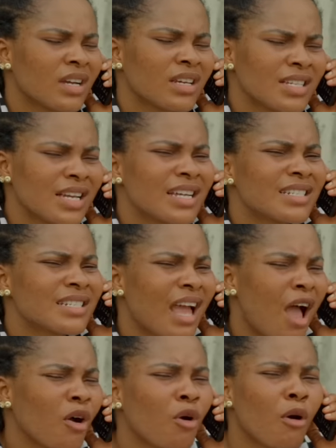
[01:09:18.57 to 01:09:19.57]
Yes,
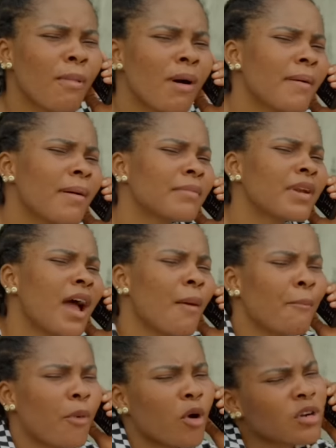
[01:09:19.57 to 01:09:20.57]
now go bab am that
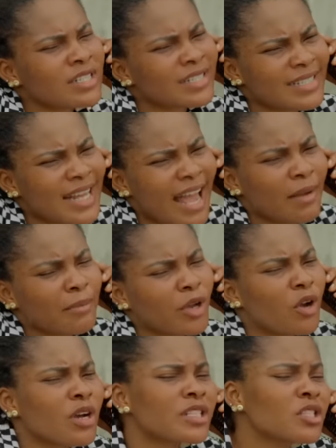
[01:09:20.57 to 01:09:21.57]
punk style
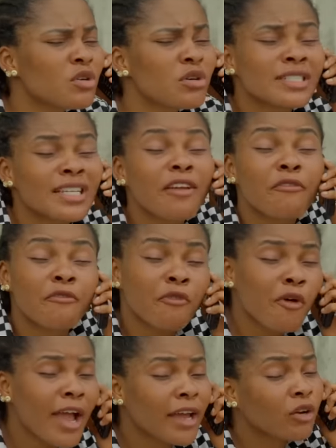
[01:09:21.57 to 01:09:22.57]
because you know say in
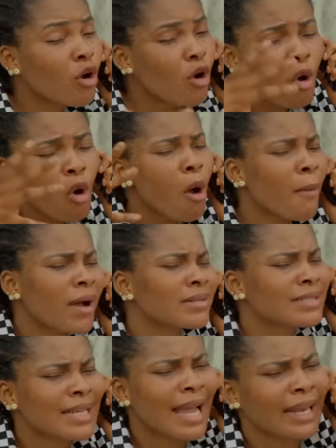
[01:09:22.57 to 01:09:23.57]
forehead can't come
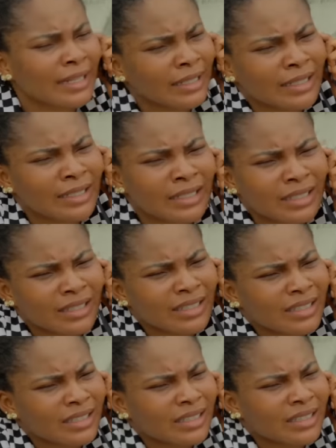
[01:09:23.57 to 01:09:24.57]
outside.
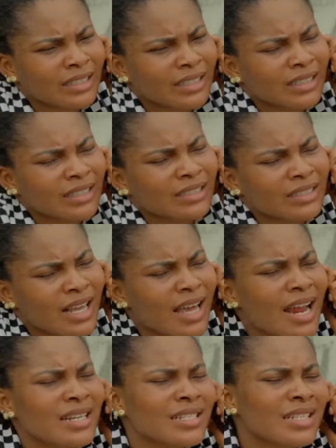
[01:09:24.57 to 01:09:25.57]
Now
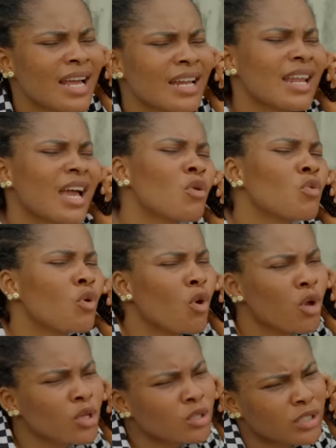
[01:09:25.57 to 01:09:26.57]
that style now go
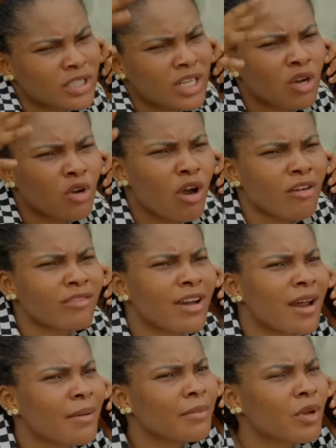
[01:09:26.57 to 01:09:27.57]
use take cover
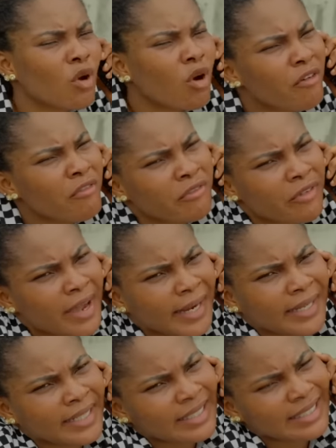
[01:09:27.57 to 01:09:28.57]
am you come fine.